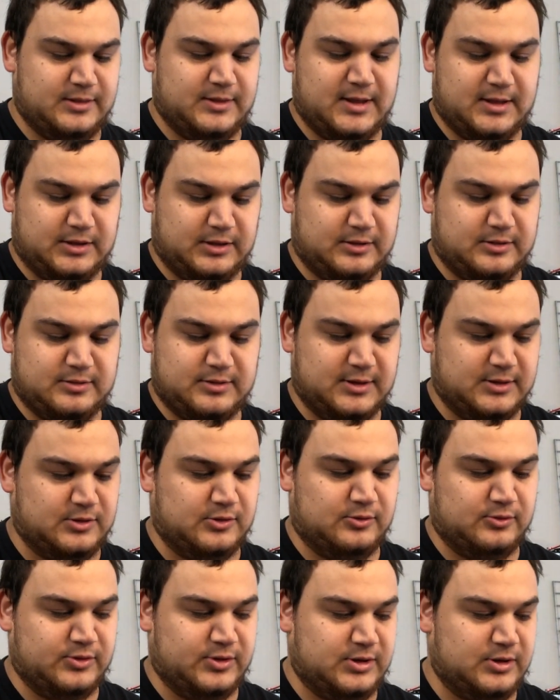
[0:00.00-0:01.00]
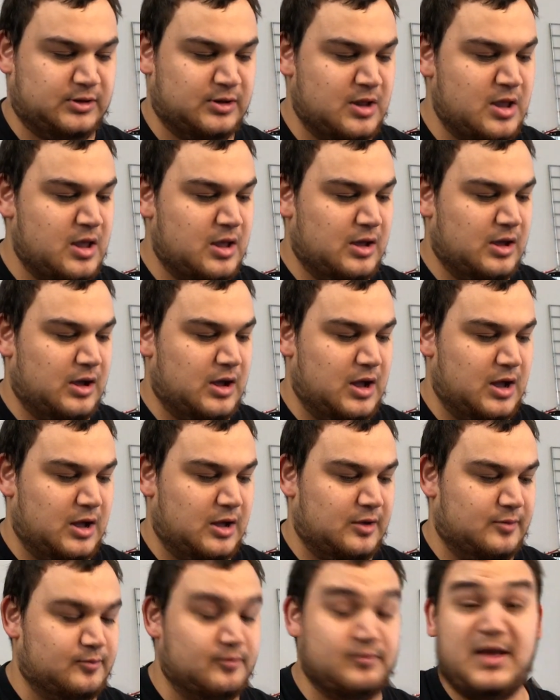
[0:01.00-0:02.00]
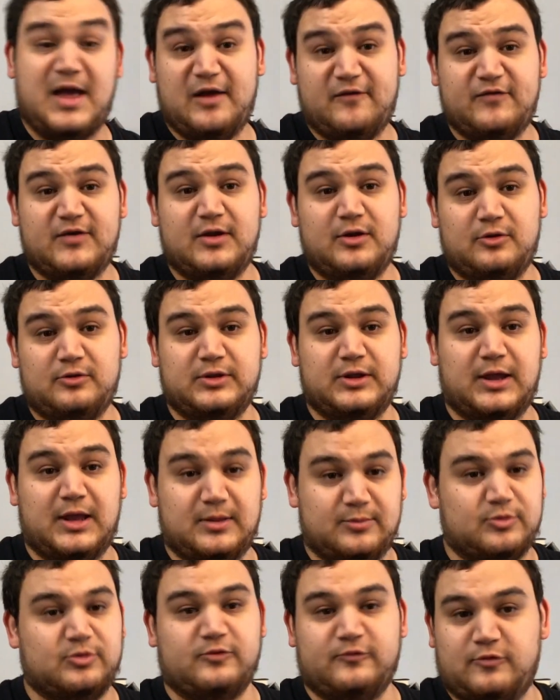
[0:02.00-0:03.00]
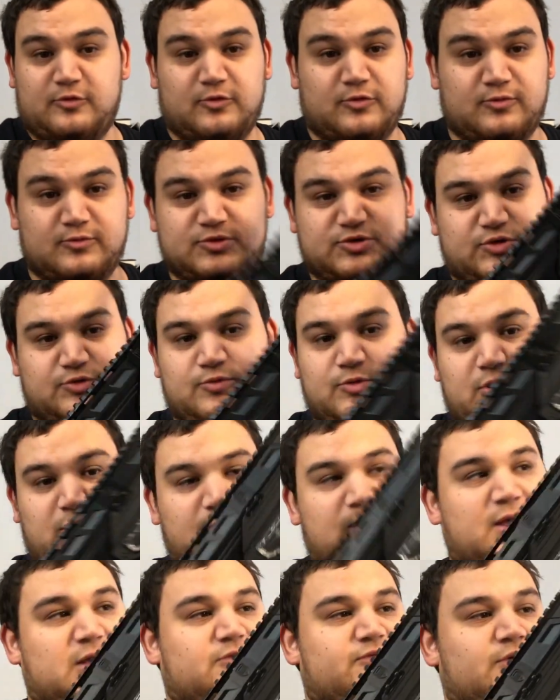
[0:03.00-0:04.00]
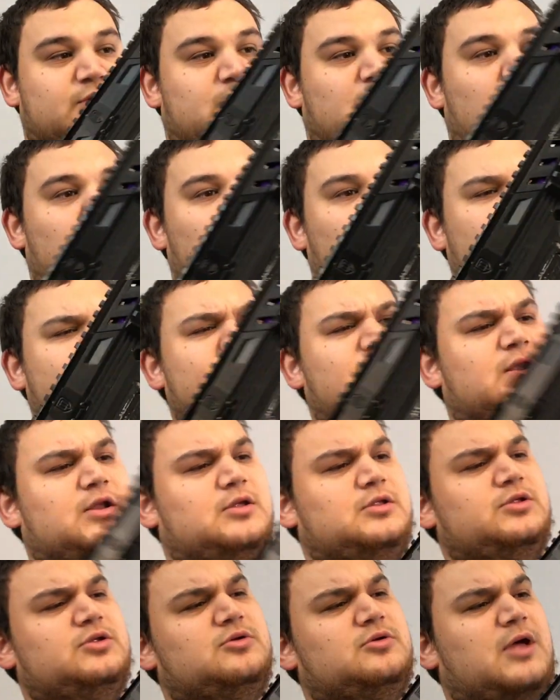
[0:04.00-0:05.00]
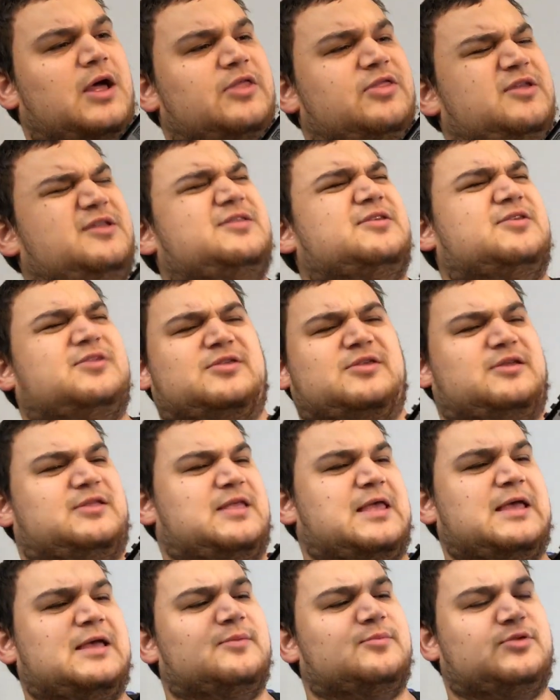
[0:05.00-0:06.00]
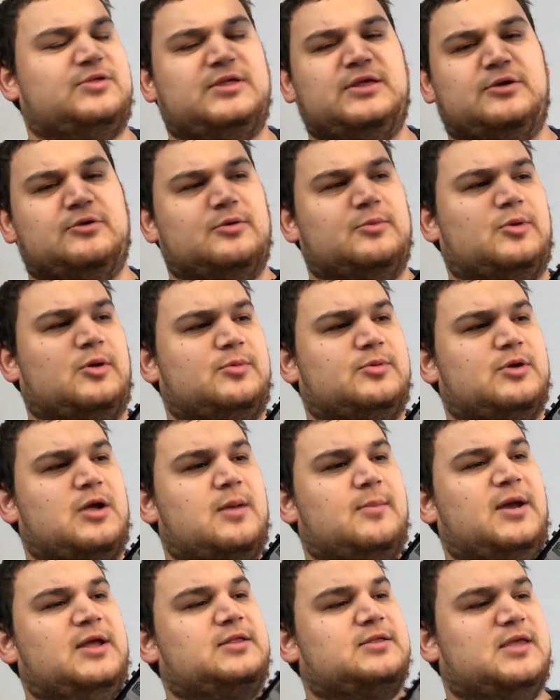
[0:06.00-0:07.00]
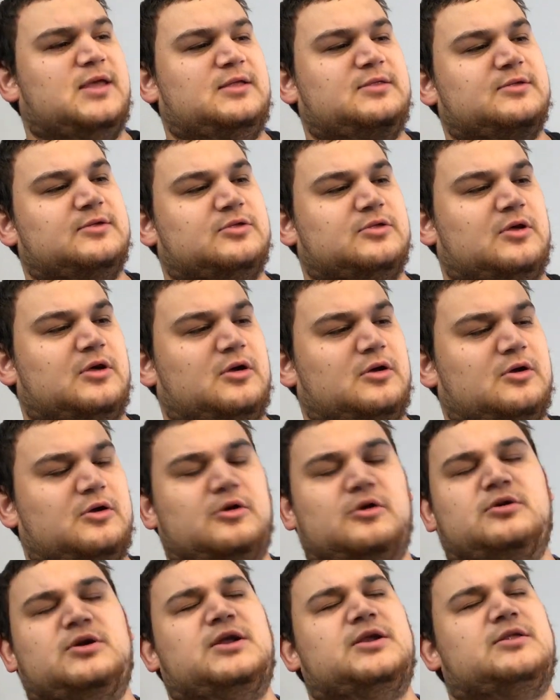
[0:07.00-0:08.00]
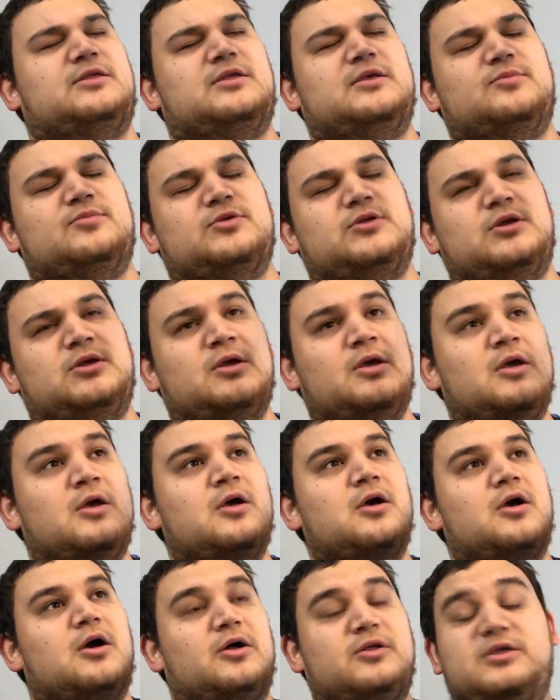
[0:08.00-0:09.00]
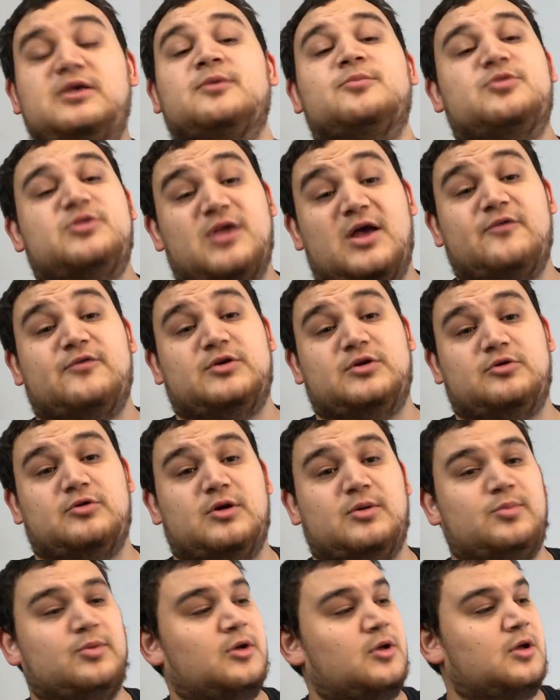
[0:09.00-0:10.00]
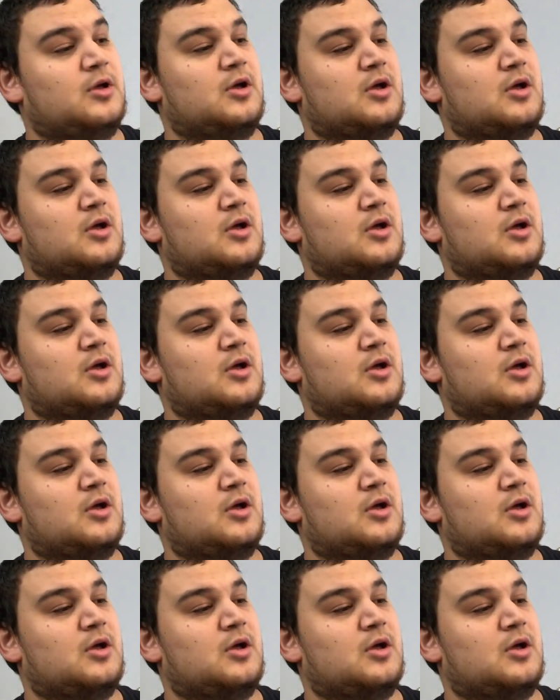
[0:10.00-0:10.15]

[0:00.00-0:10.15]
That's the whole thing. MagFed only game, so of course we're just running MagFed. I've got a little, I think this is a TMC grip up here. I might take this off, or not a TMC, a TM7 grip.